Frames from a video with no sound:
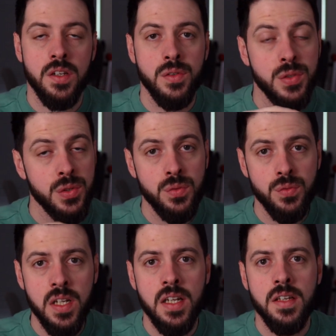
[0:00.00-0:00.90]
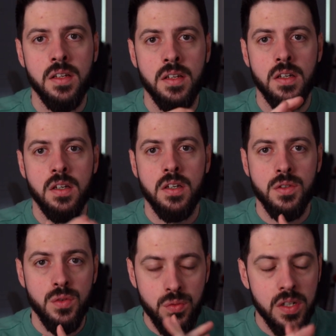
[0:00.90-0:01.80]
you
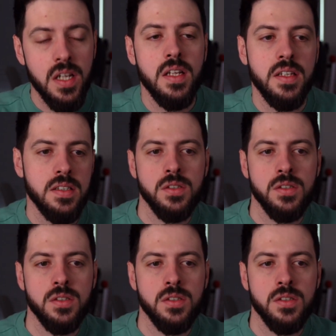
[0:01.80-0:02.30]
really need